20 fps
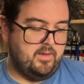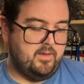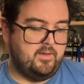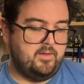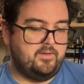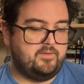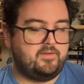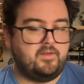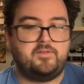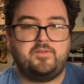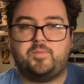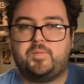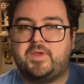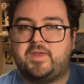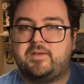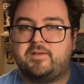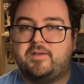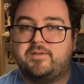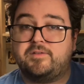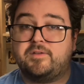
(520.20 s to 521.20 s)

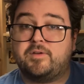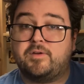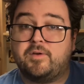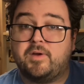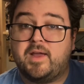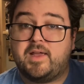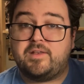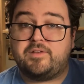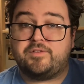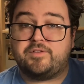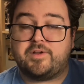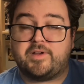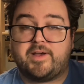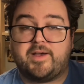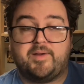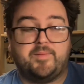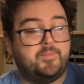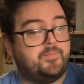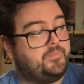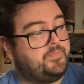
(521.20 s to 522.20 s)
Centipede does a great
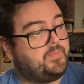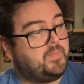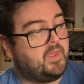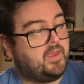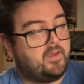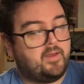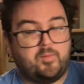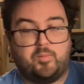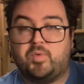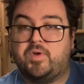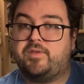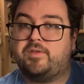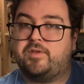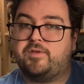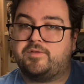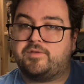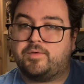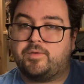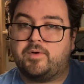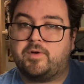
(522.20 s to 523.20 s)
job with
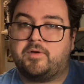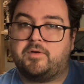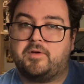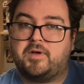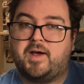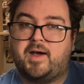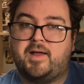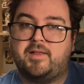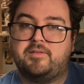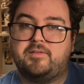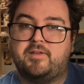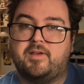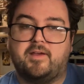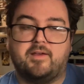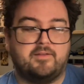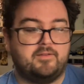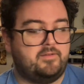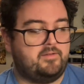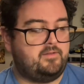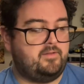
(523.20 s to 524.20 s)
historical
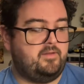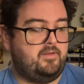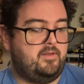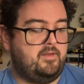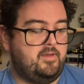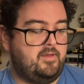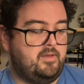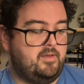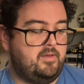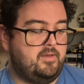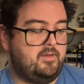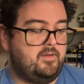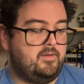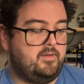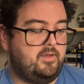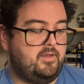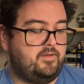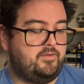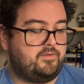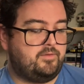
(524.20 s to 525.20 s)
context,
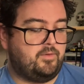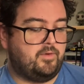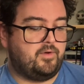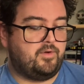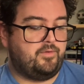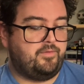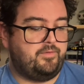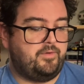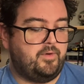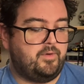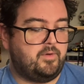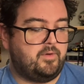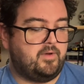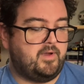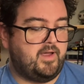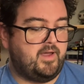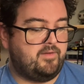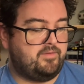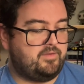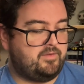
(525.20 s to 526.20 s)
historical
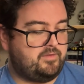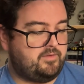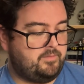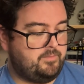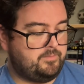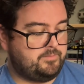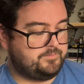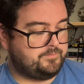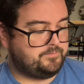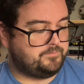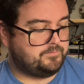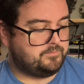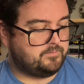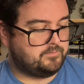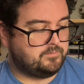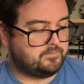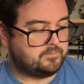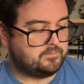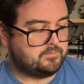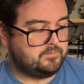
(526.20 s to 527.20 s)
photographs,
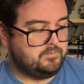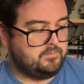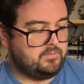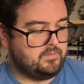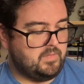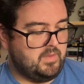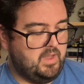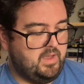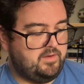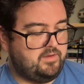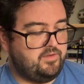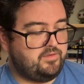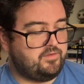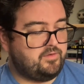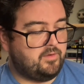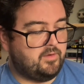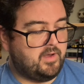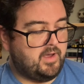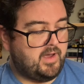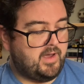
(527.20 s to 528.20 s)

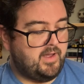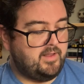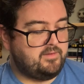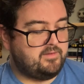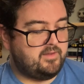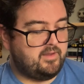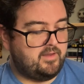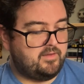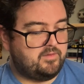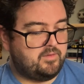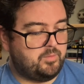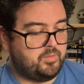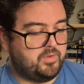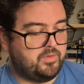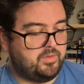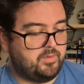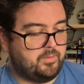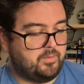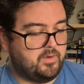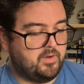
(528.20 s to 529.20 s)
additional content to put
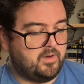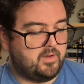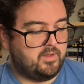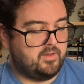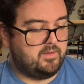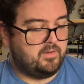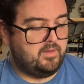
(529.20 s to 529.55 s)
the work